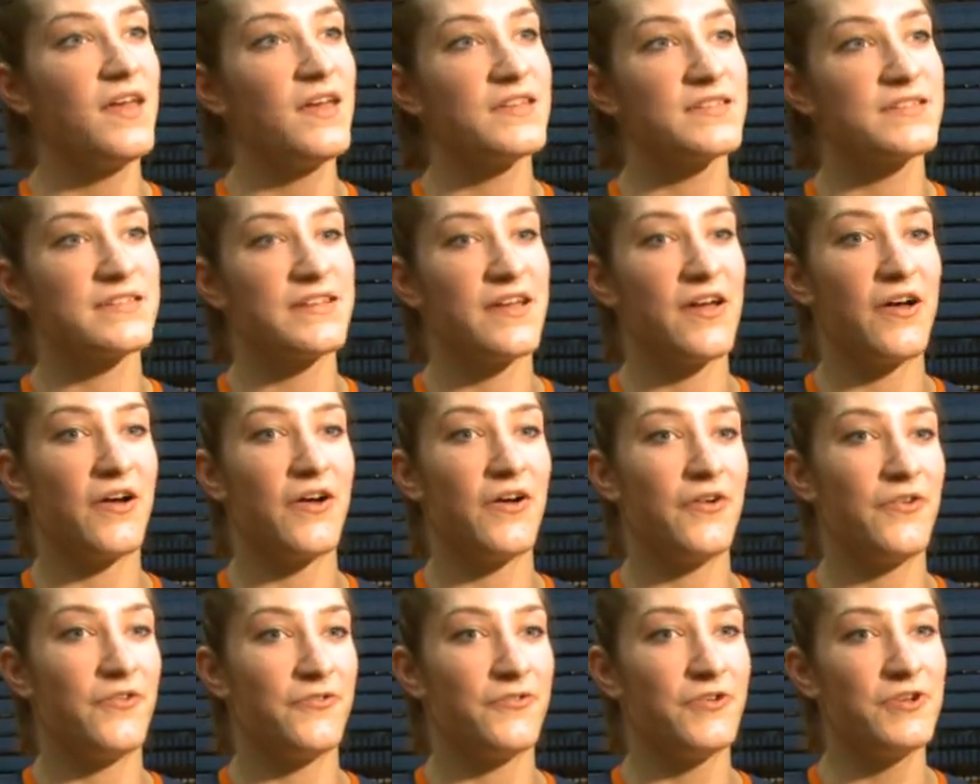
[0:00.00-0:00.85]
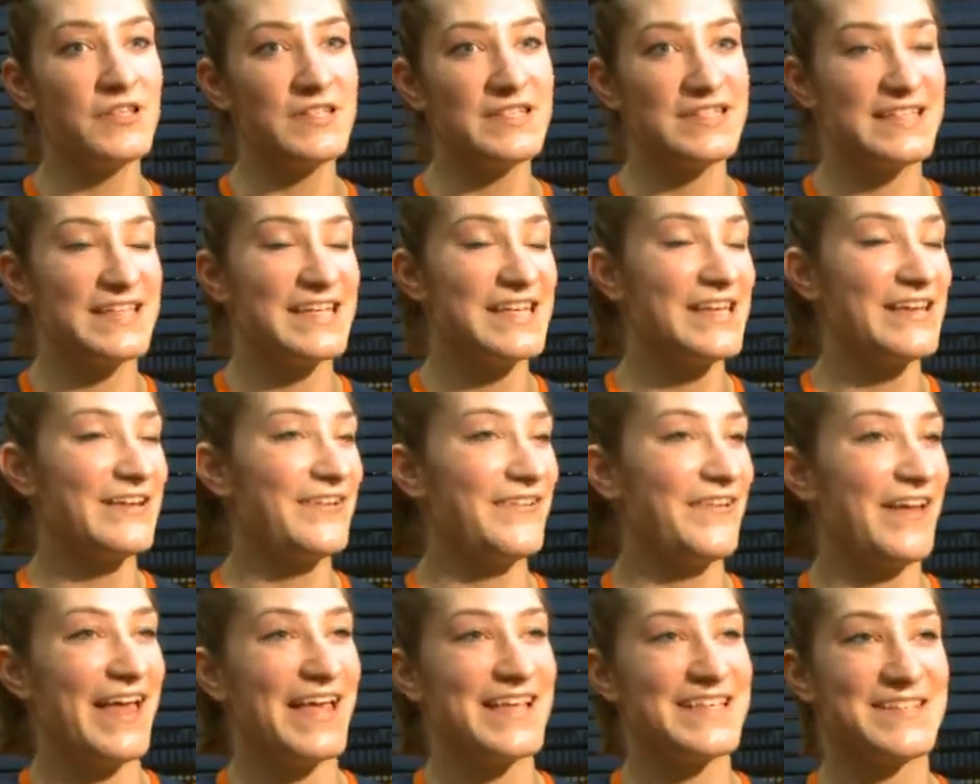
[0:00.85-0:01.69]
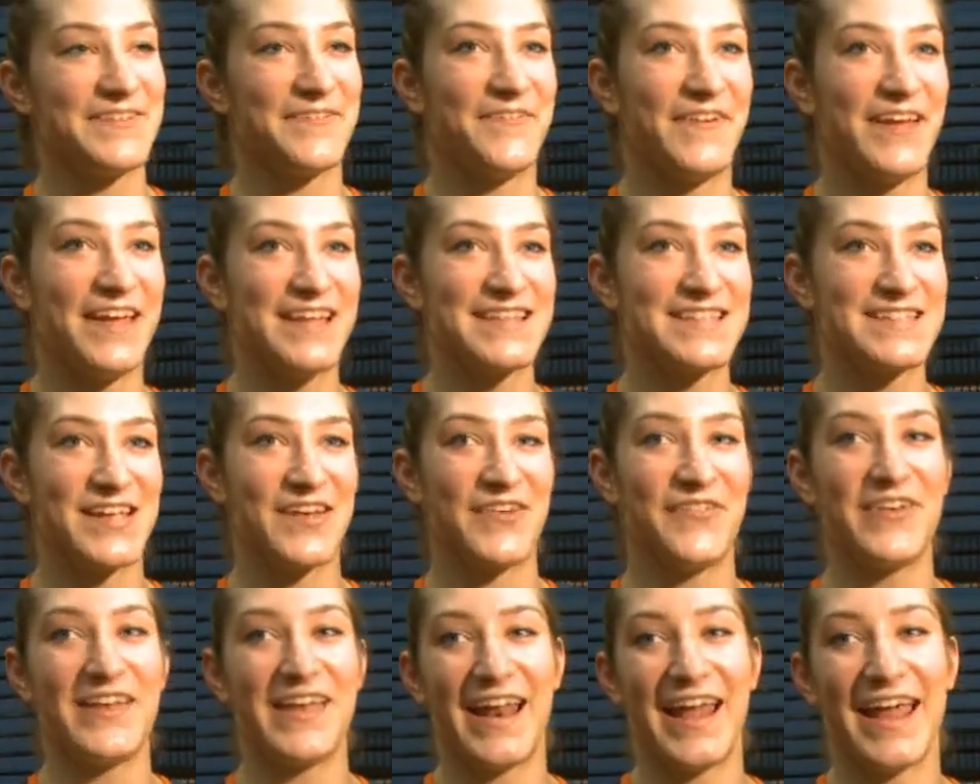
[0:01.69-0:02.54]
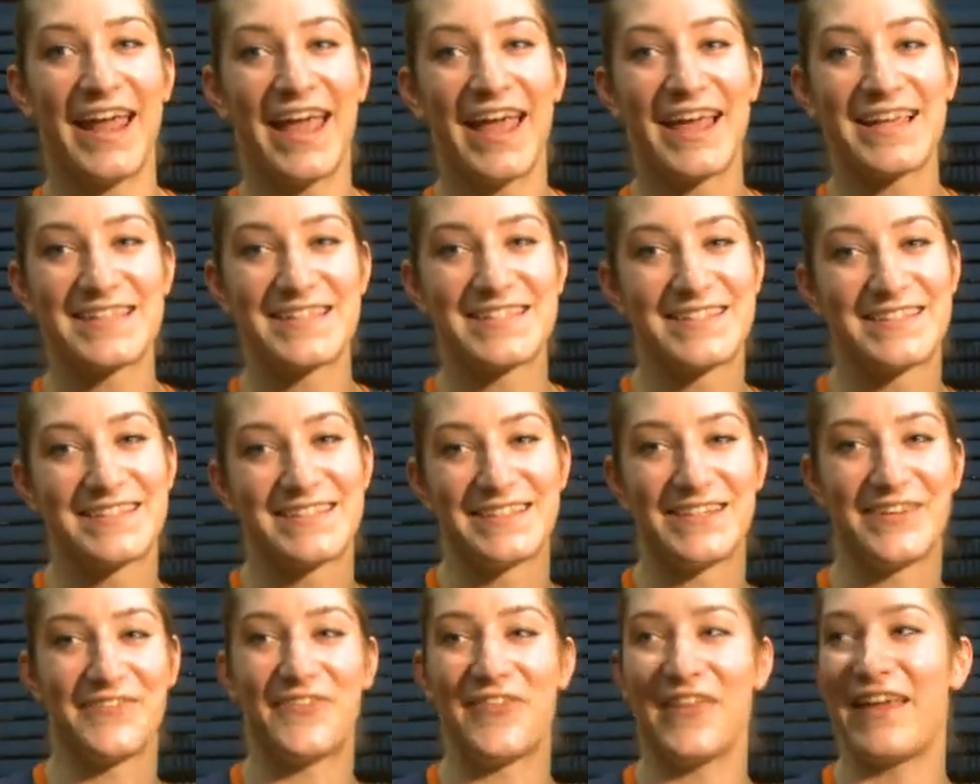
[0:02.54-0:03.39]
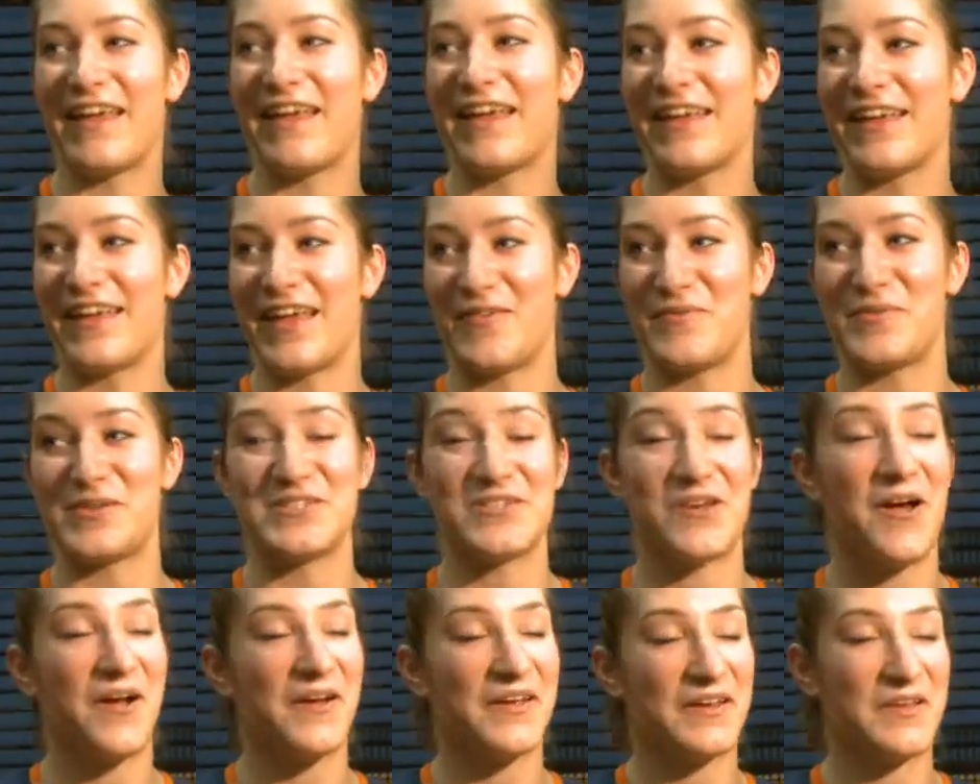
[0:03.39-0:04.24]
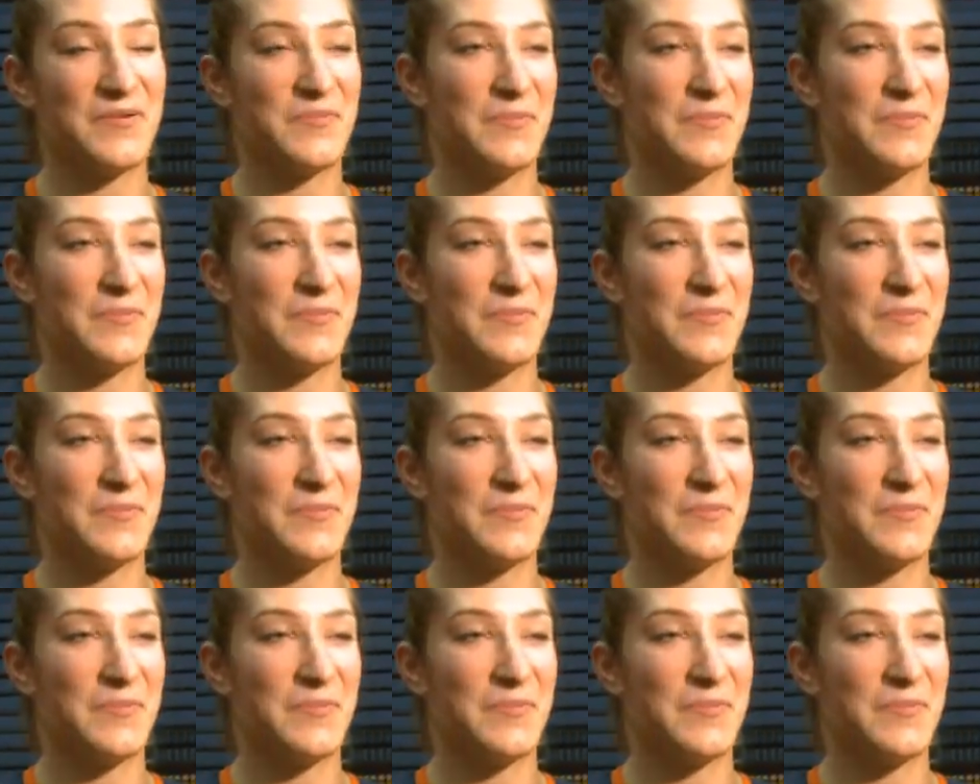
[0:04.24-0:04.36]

So we'll see as the fans come in, I guess, if they have been talking